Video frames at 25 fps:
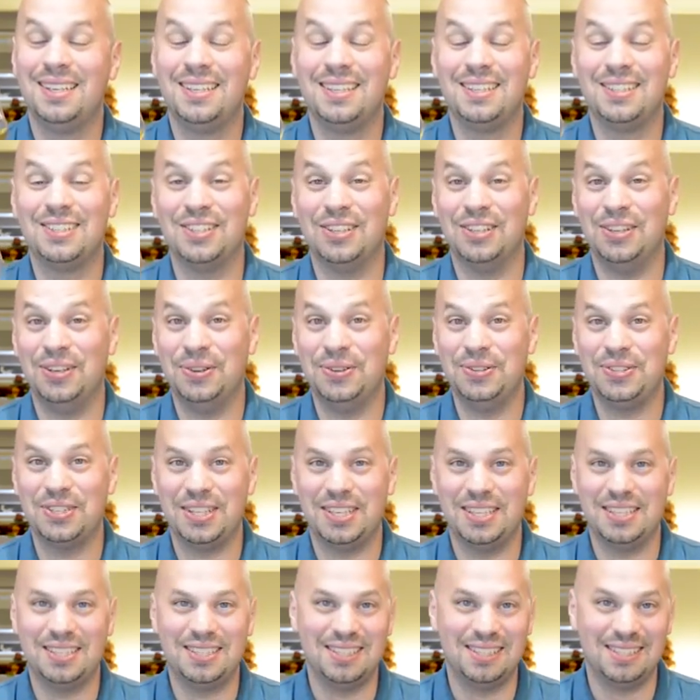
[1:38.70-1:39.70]
So the nose
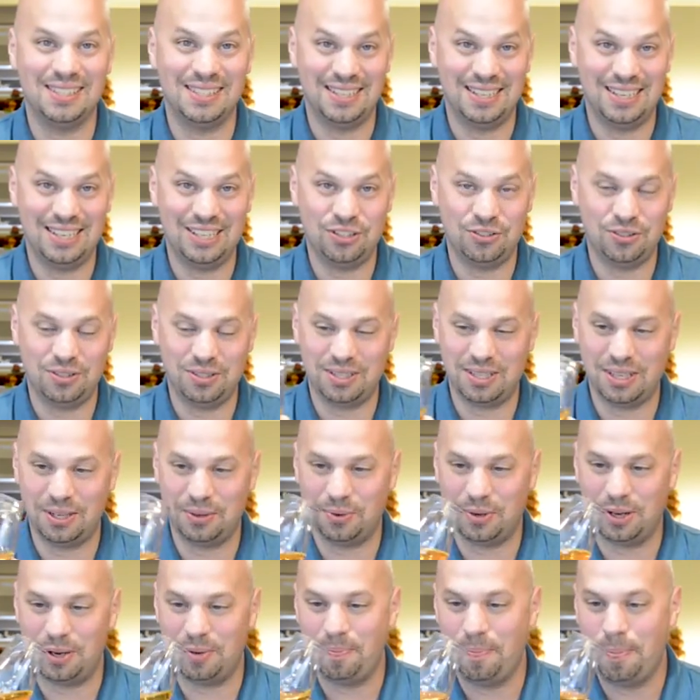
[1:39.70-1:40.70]
on this is an
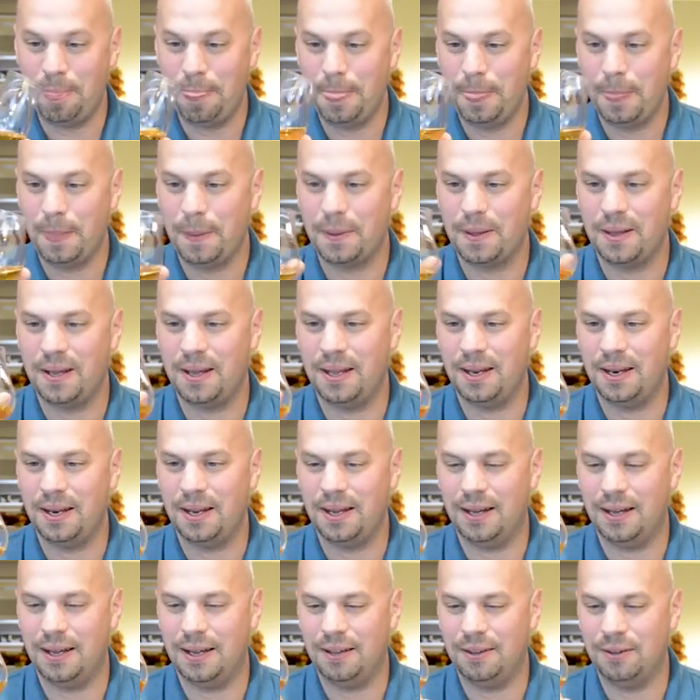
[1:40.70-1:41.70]
interesting one. And
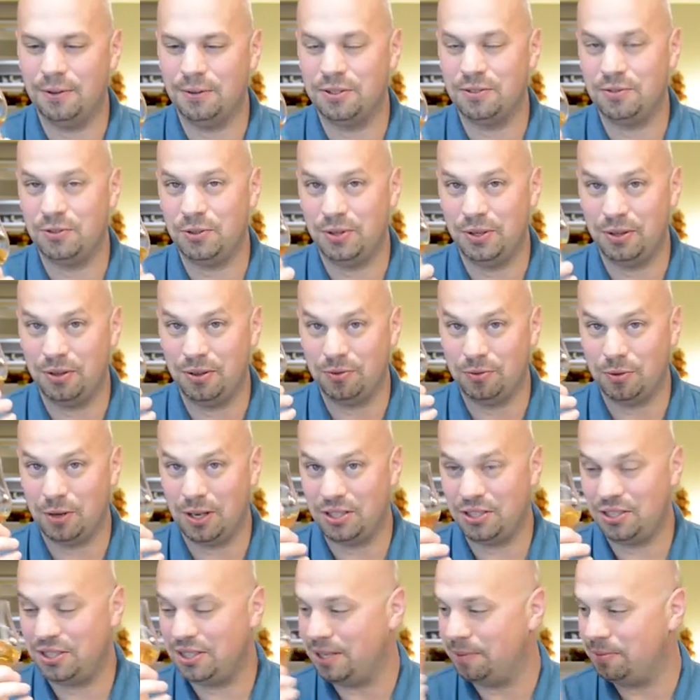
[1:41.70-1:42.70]
those of you who have
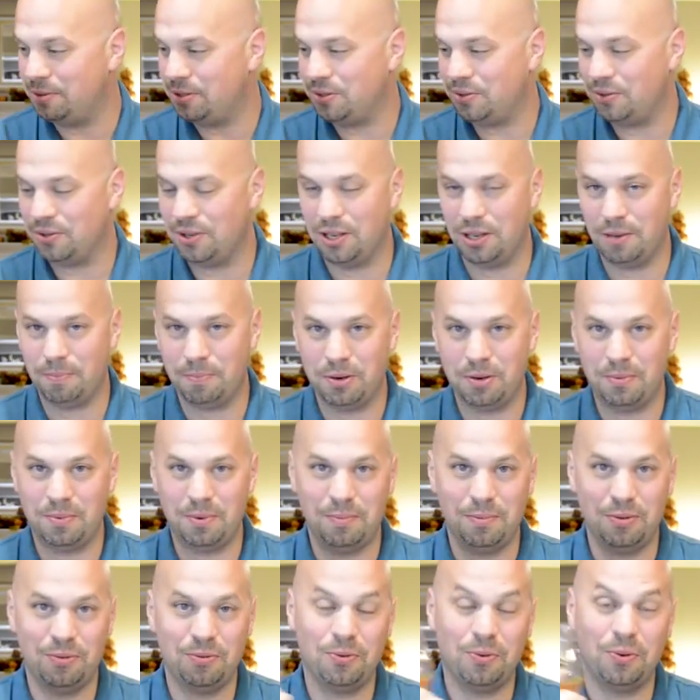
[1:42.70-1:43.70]
watched the episode on the
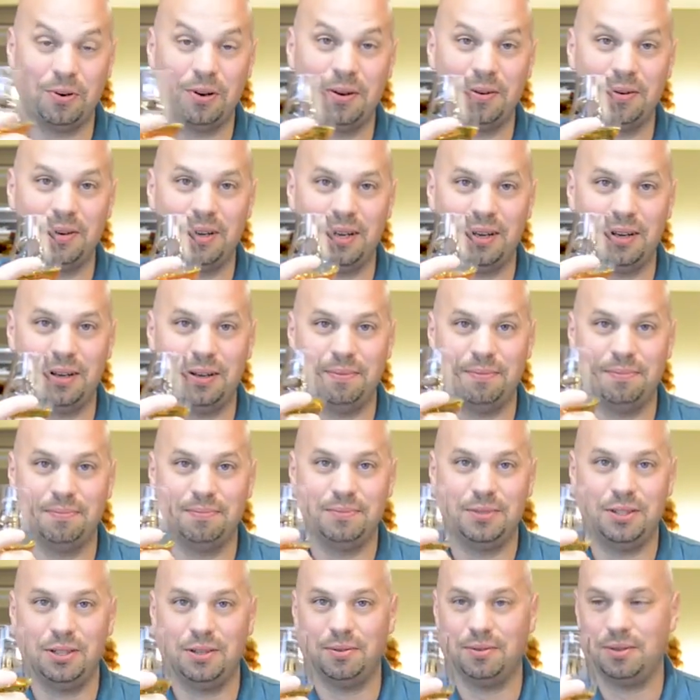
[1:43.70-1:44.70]
bourbon before,
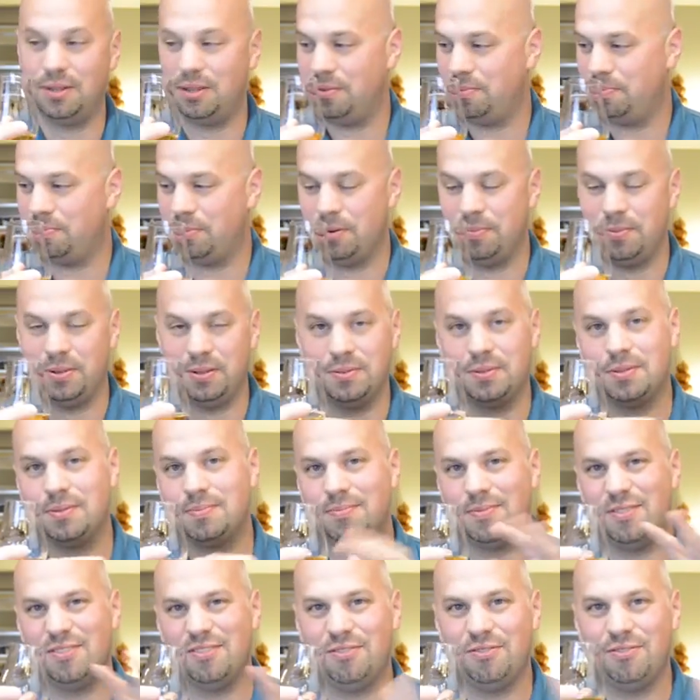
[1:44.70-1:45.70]
you know, the bourbon's
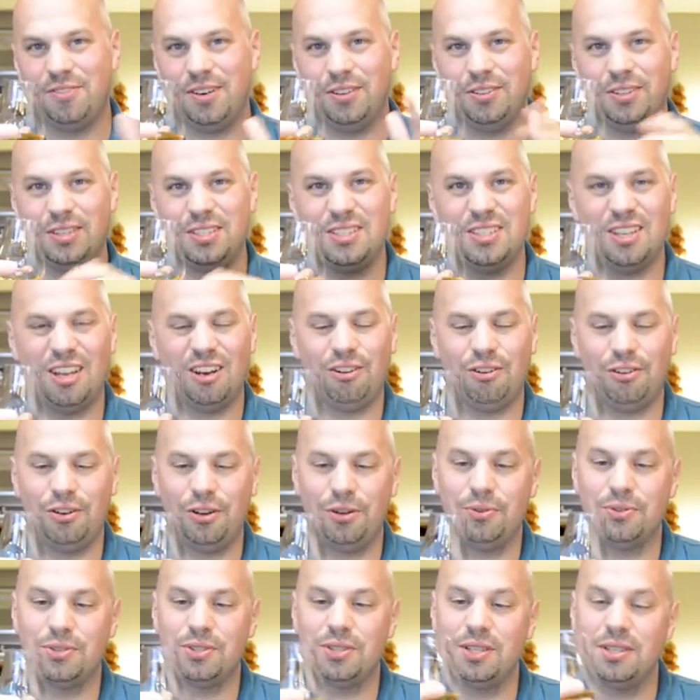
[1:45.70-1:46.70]
fairly subtle
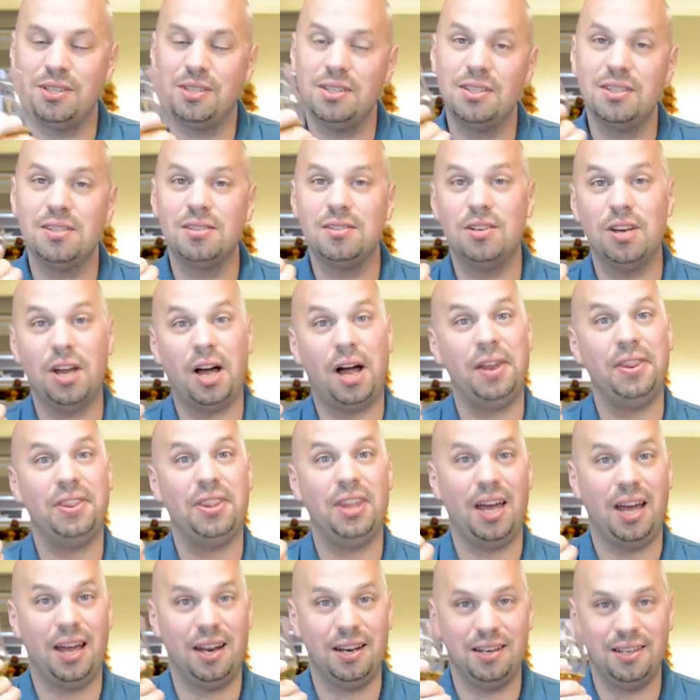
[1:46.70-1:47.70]
nose. This is not
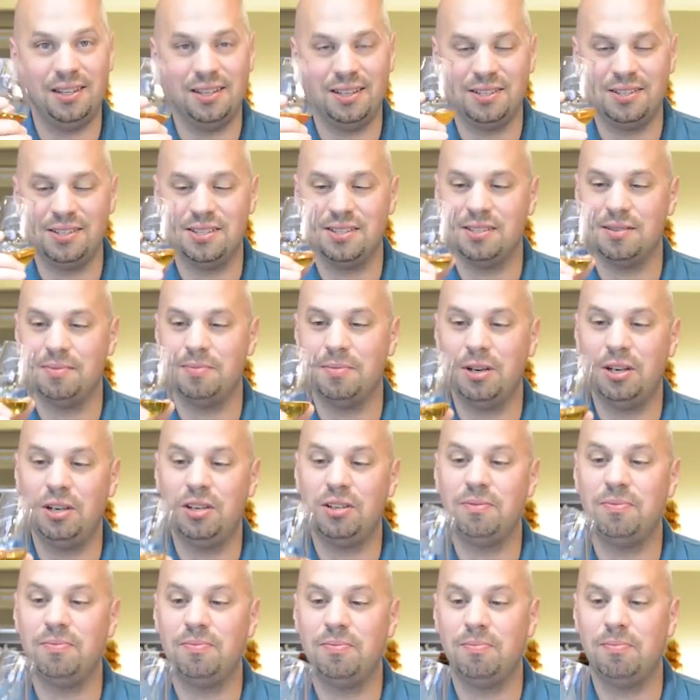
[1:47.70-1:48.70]
that. This is a
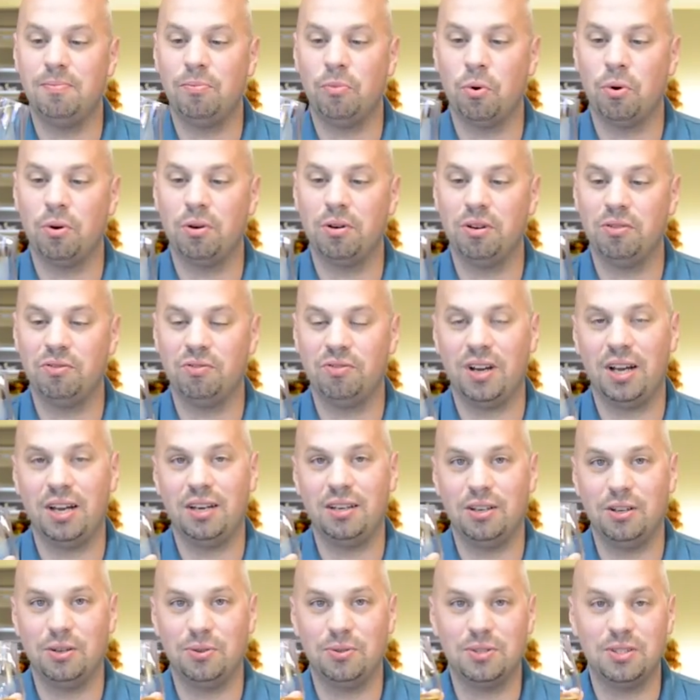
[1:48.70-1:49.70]
much more
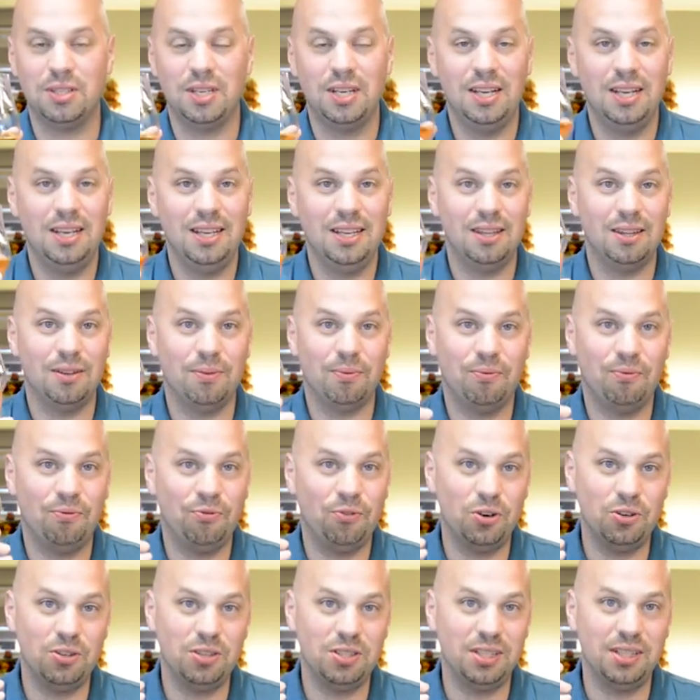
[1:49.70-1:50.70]
defined nose. The
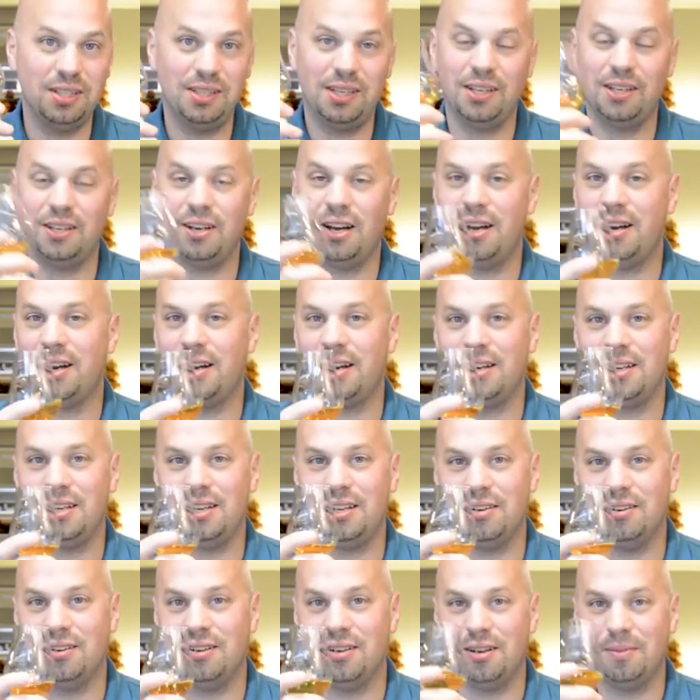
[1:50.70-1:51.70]
first thing I got out of
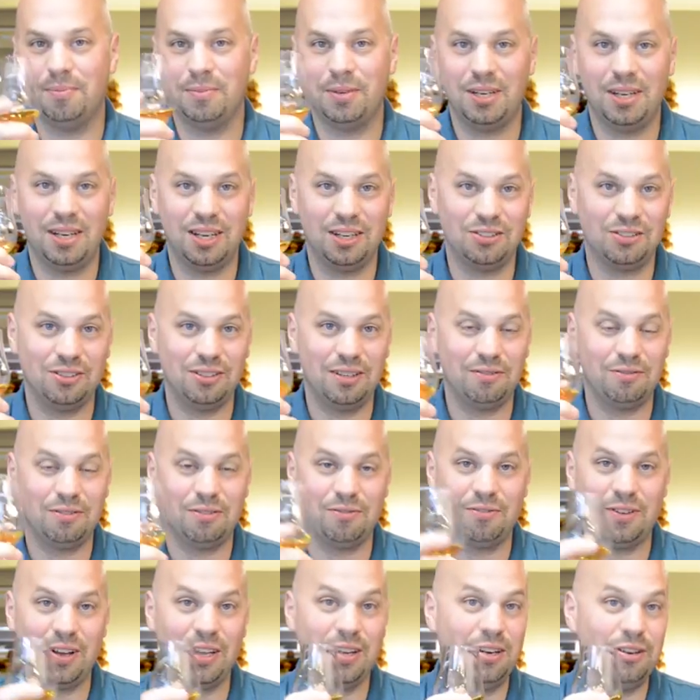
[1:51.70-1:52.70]
here, and I'm going to actually have
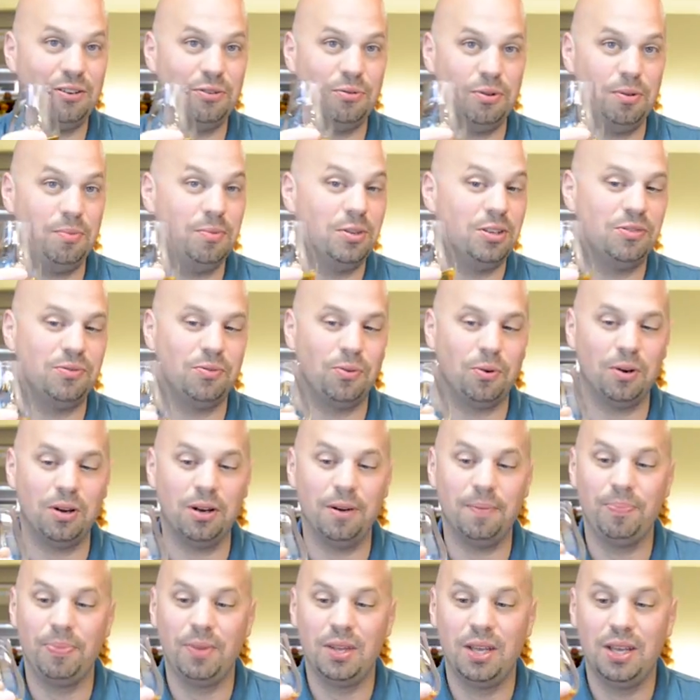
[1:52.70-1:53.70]
to find a new image for it,